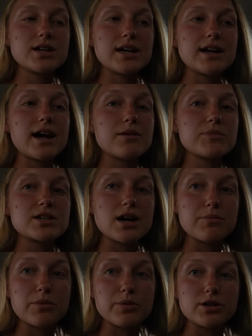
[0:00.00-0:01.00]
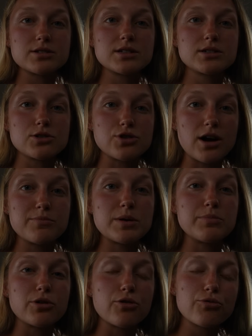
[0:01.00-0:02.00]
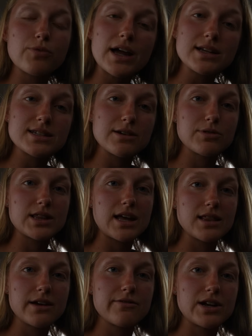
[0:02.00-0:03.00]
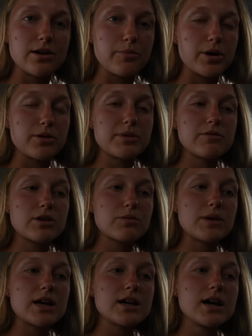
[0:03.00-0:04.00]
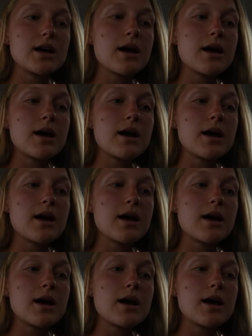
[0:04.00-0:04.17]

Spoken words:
and I am the type of person to drive people crazy when they live in an apartment with me,